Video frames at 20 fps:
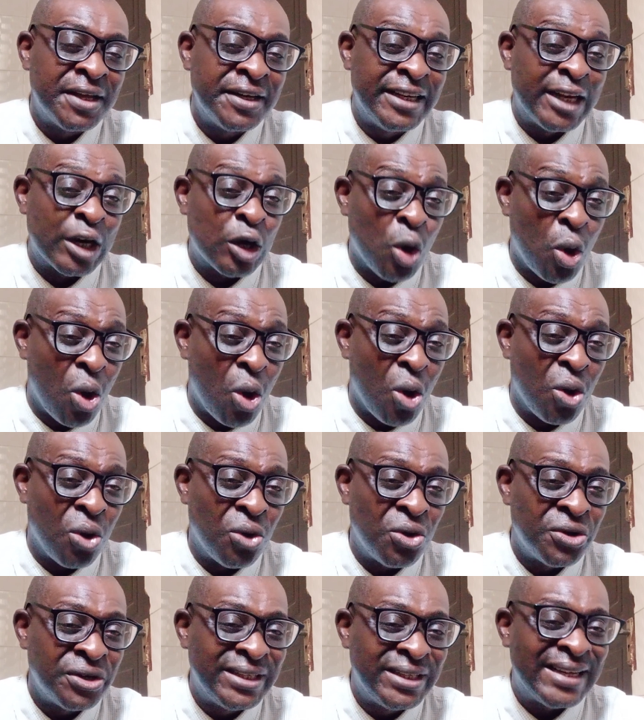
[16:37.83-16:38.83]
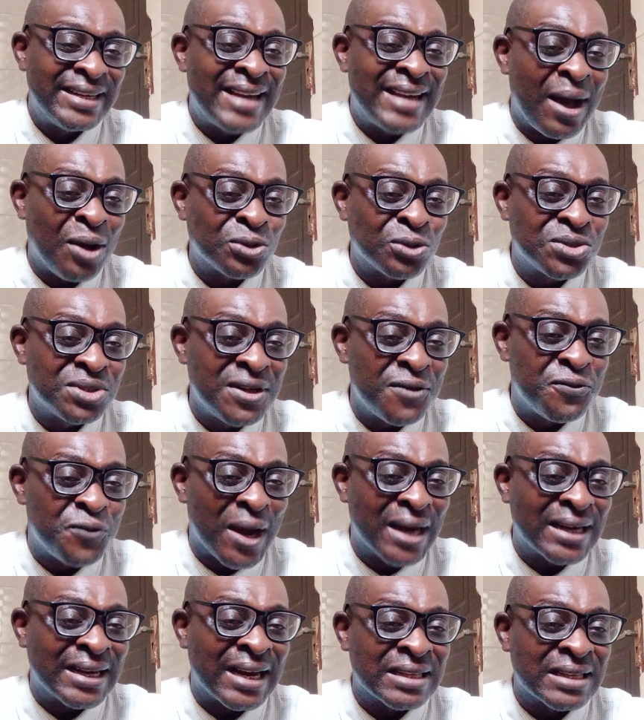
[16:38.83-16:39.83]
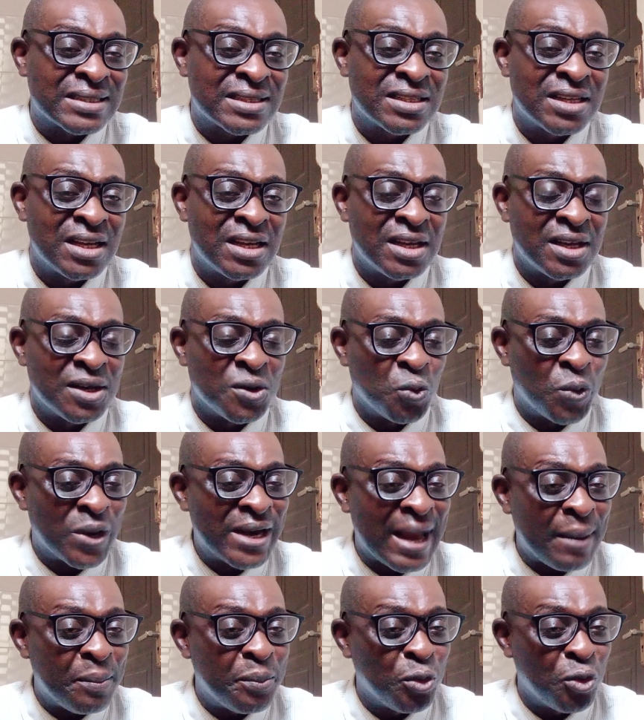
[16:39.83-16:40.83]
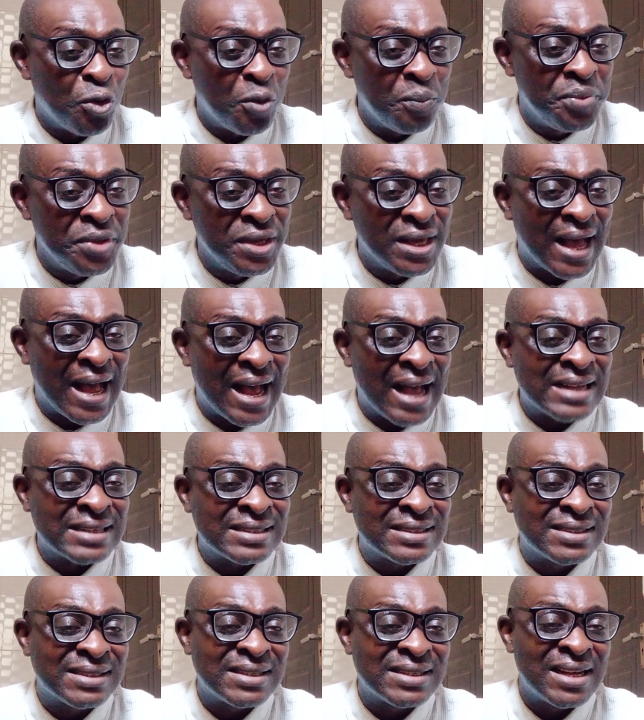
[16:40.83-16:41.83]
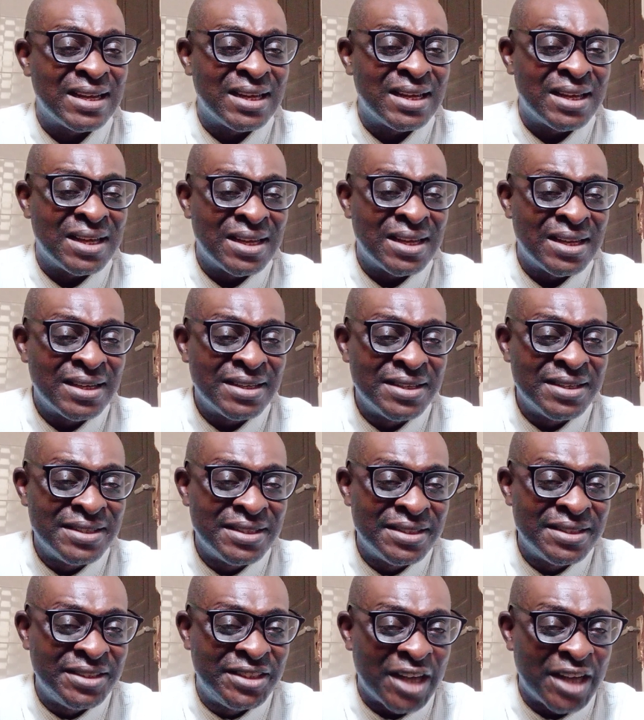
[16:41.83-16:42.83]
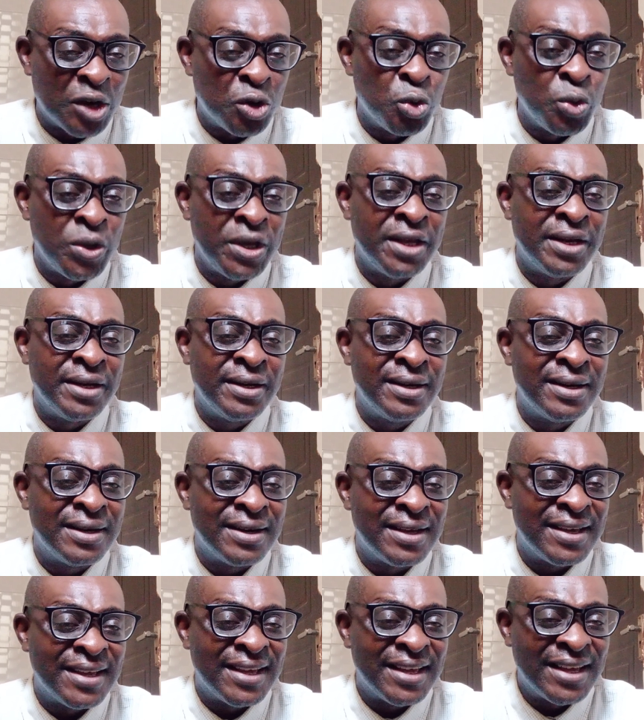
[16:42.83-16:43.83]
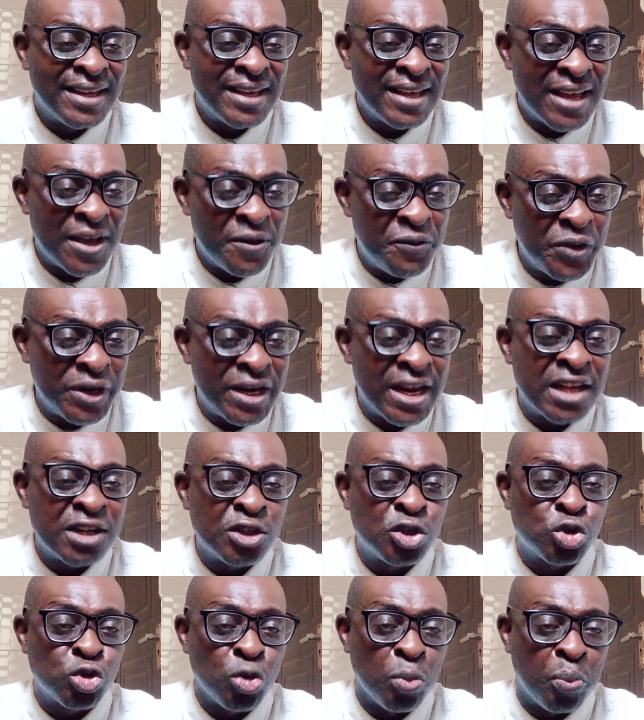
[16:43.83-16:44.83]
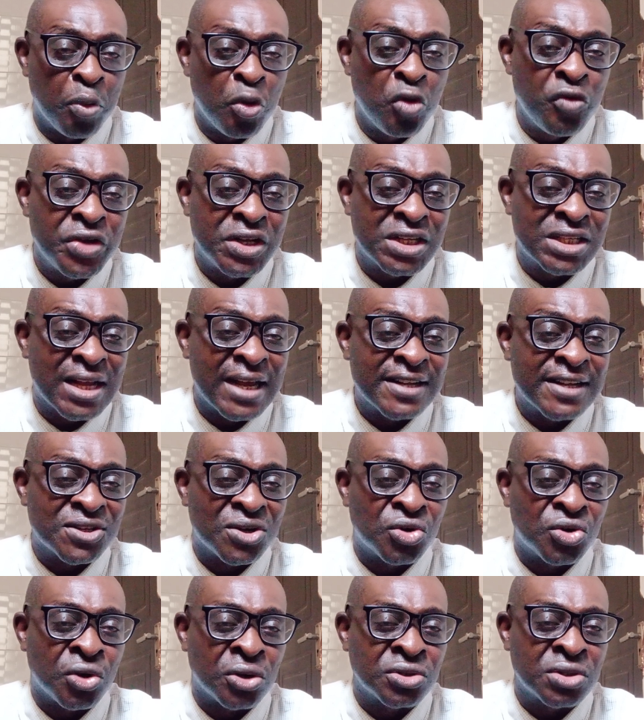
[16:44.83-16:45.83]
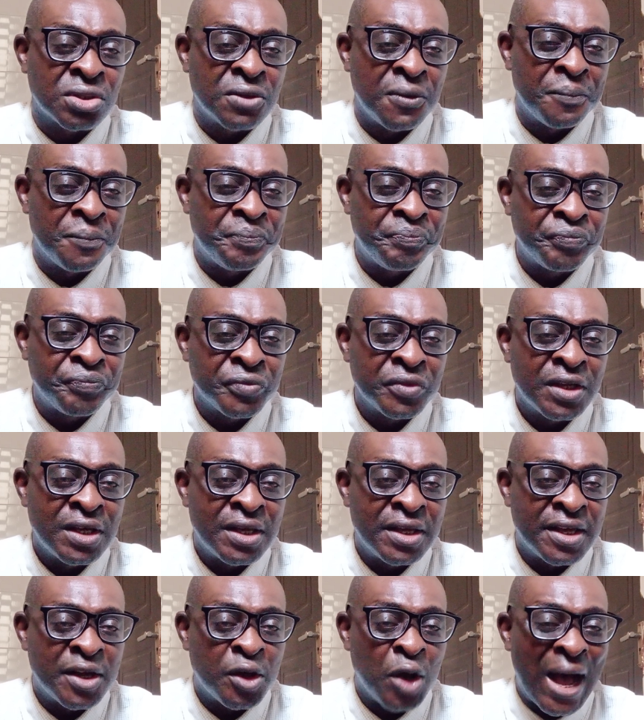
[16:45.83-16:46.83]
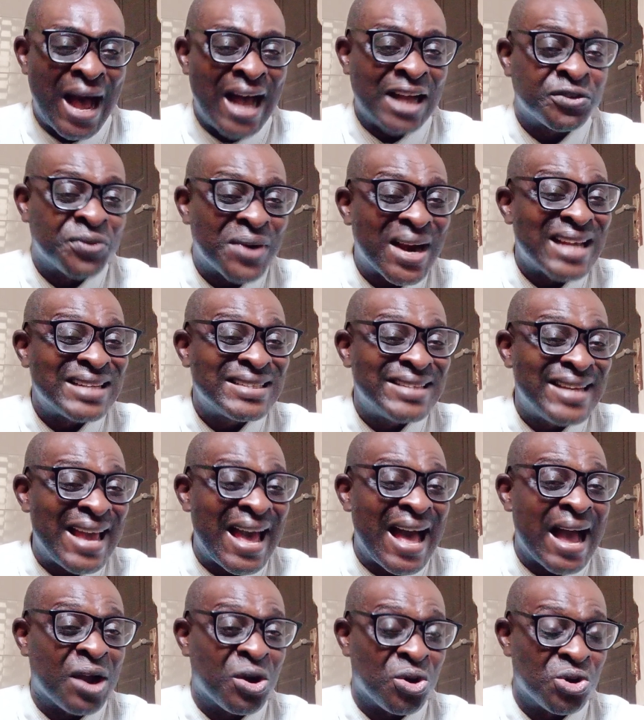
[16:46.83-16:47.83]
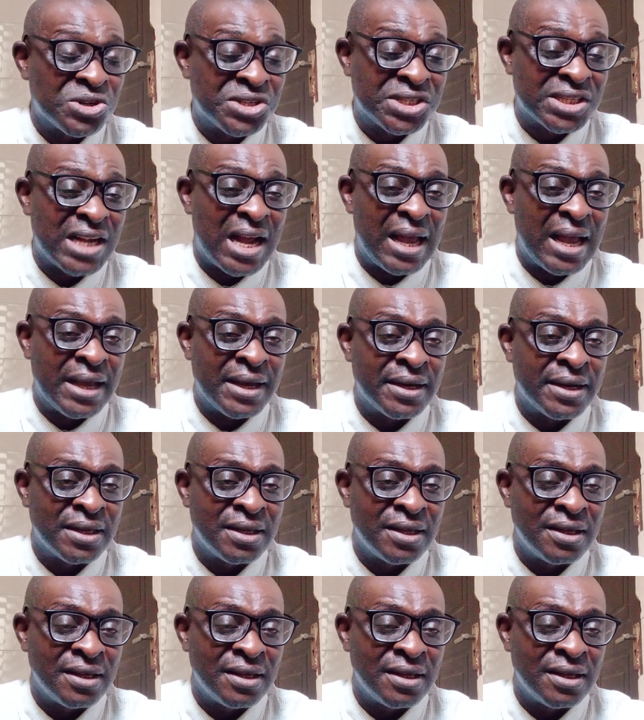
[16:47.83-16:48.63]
law. They doubt the fact that whether Obi has genuine evidence to prove his case or not. As far as they are concerned,